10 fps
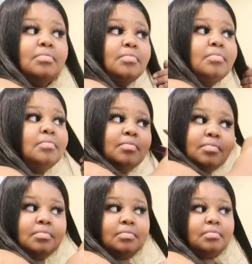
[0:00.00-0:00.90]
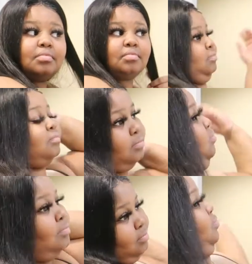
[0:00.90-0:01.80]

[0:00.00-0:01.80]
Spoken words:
[no speech]